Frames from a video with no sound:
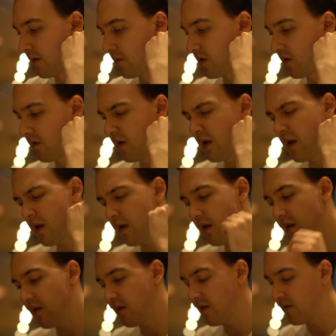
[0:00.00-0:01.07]
So
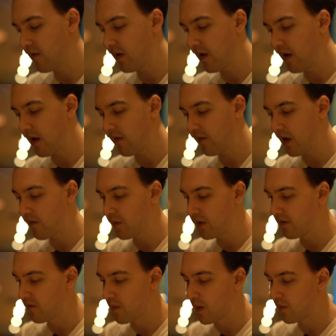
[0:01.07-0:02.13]

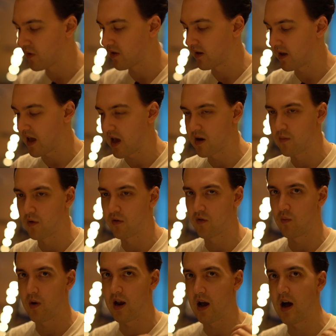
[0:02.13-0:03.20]
everybody remembers the
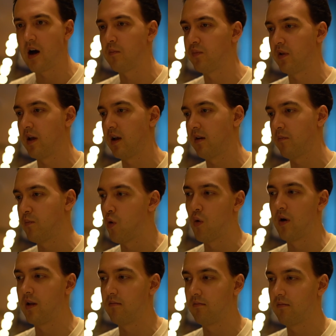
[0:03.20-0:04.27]
Cannonballs went up like
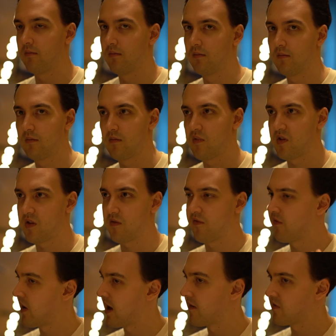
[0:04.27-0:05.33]

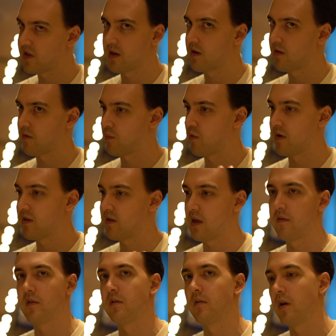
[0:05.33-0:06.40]
0.56 or
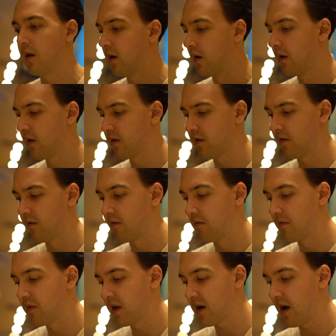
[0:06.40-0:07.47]
0.7, right?
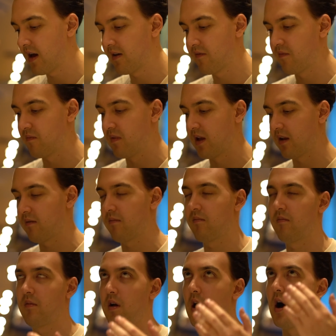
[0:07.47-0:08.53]
So they kind of like
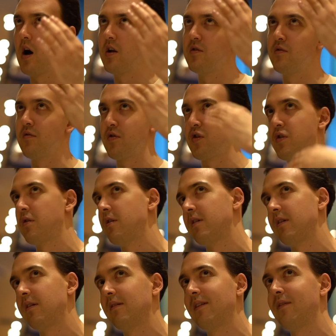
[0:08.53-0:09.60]
undershot
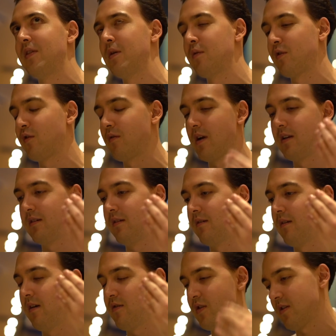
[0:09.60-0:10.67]
it if they were trying
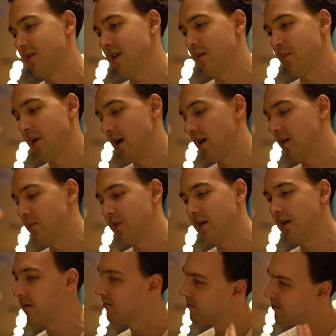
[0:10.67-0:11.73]
to adjust that back,
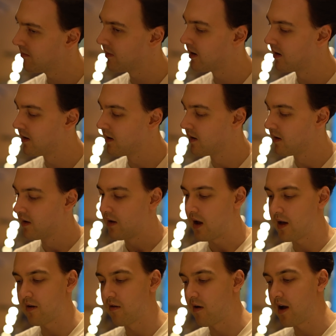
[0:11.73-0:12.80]
but
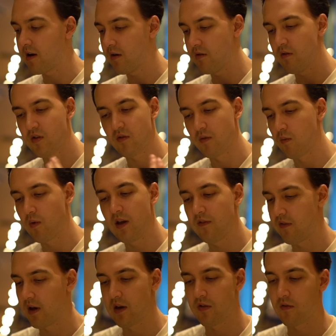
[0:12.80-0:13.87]
I don't know, I got used to it way
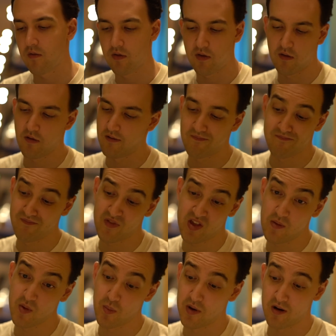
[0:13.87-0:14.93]
faster, so it
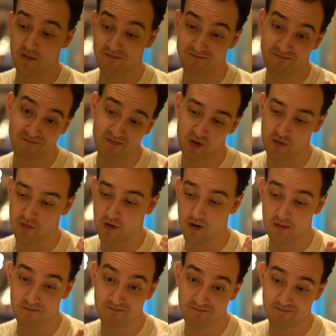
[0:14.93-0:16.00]
seems better so far.